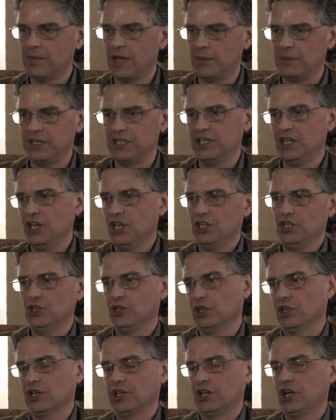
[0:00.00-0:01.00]
I mean, you
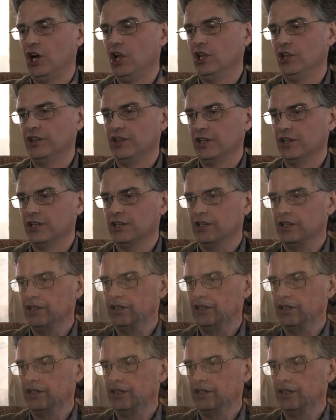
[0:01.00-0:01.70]
can look at all of the